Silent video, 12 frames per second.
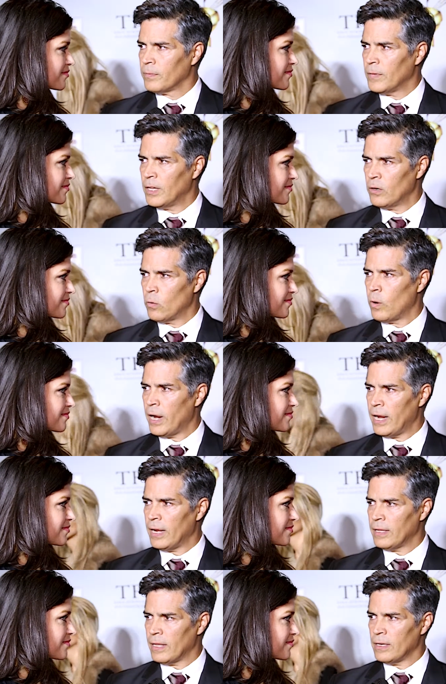Speaker 1: in a
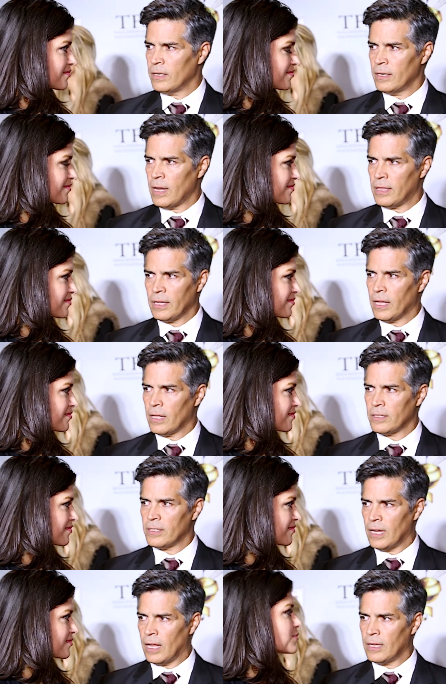way that nothing
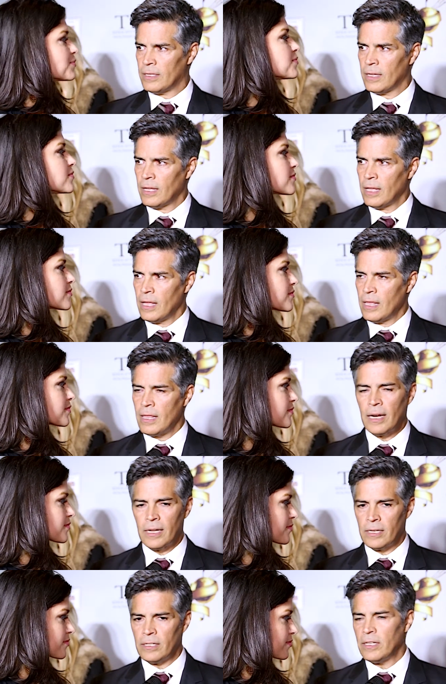else does,
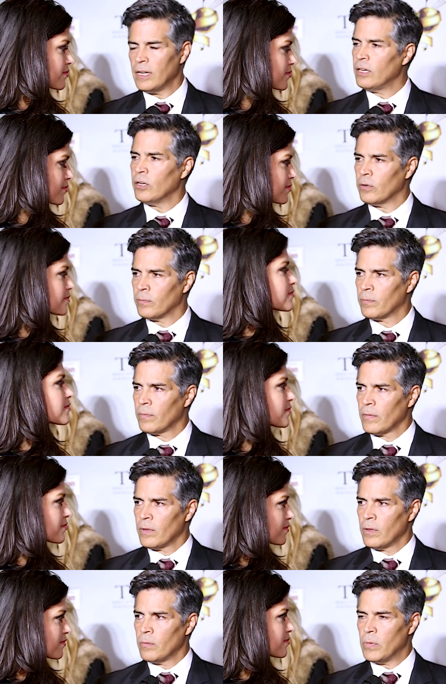then continue
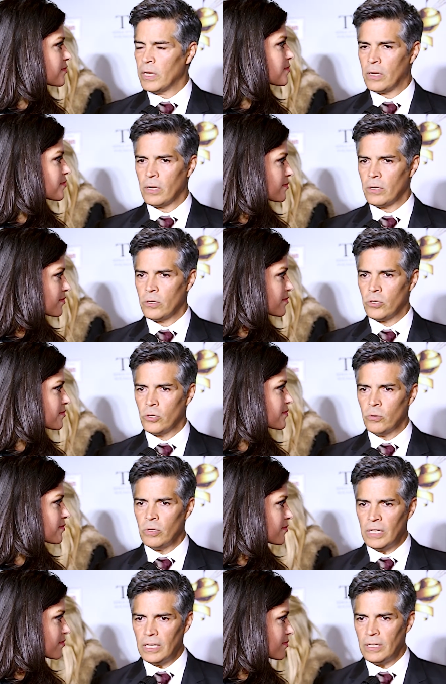because you
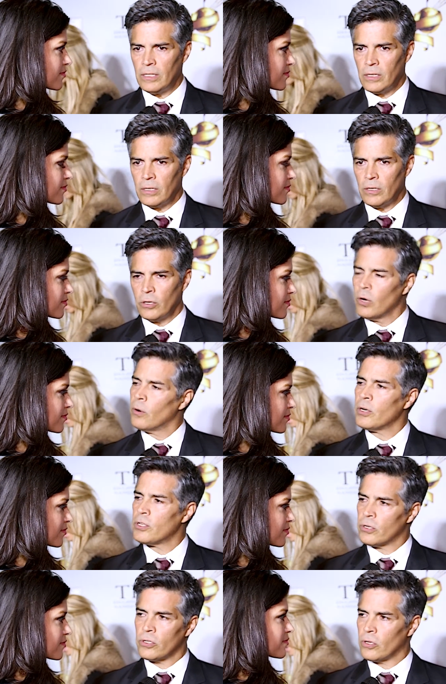need to
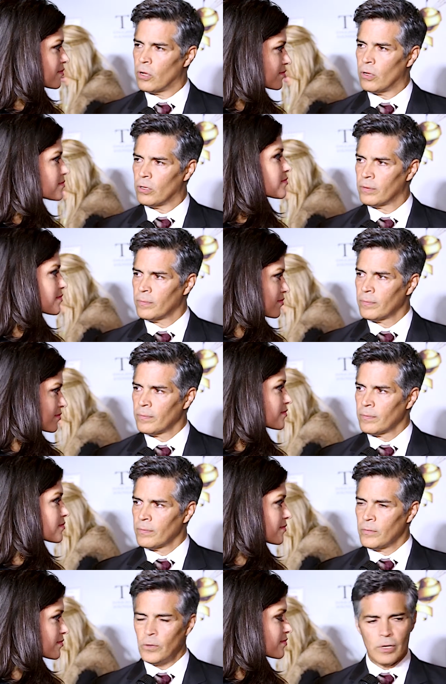nourish your soul.
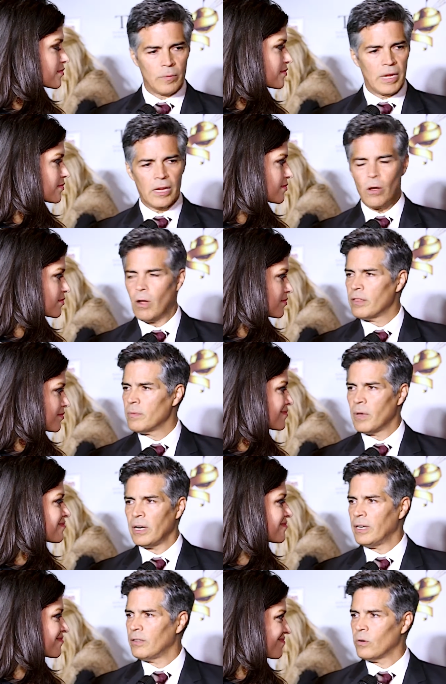You can make all the
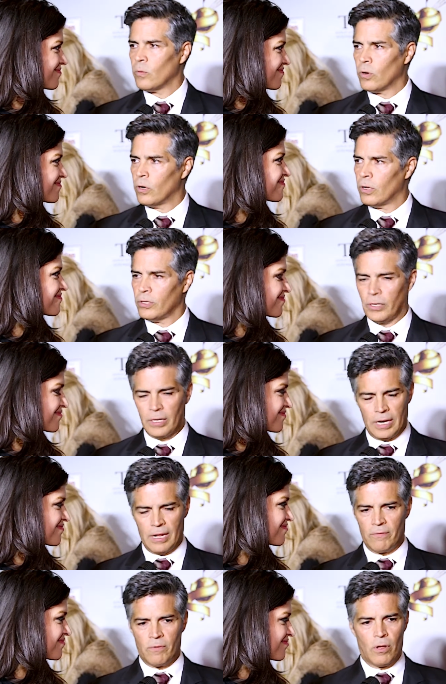money in the world, you can
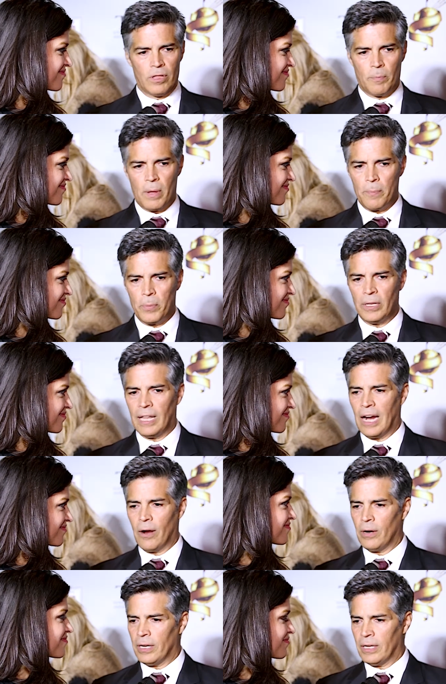have all the
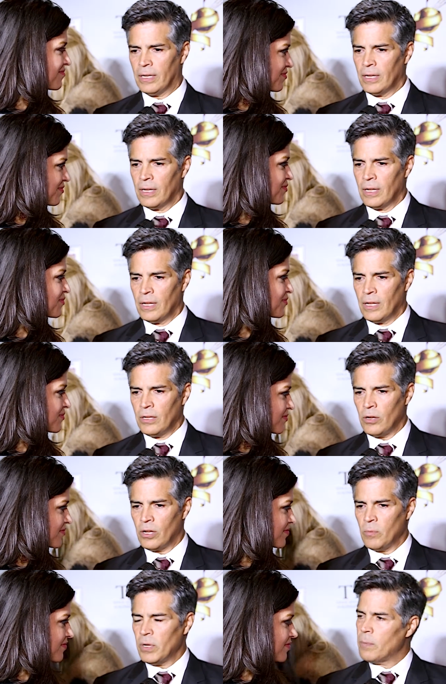popularity, you
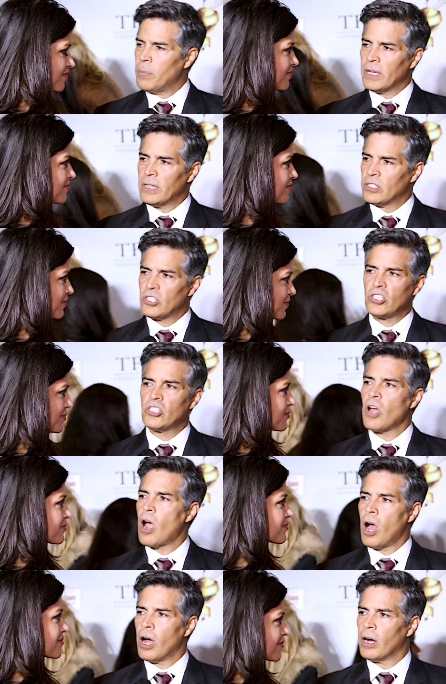can be a big
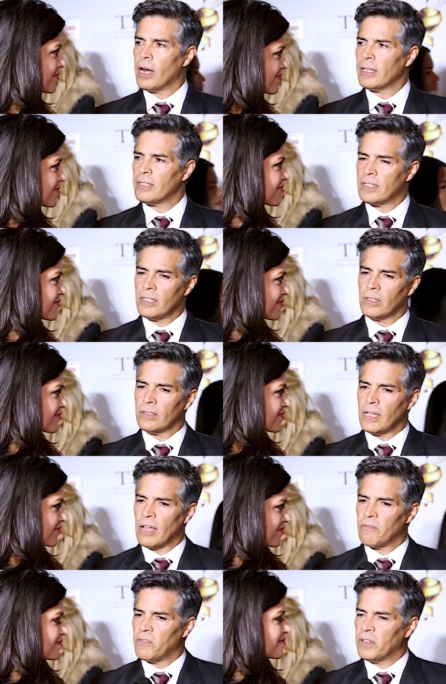star and still
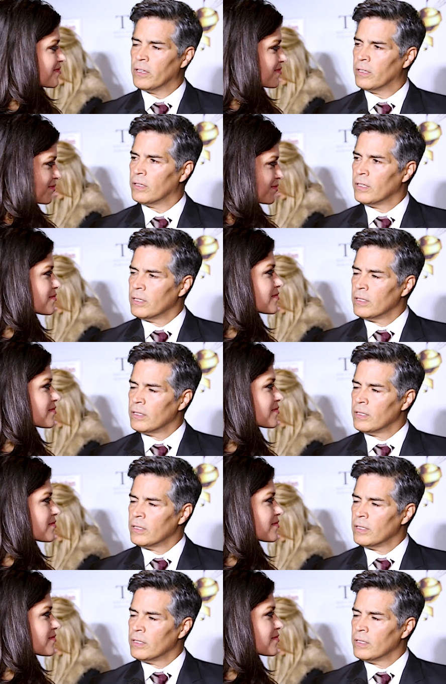not feel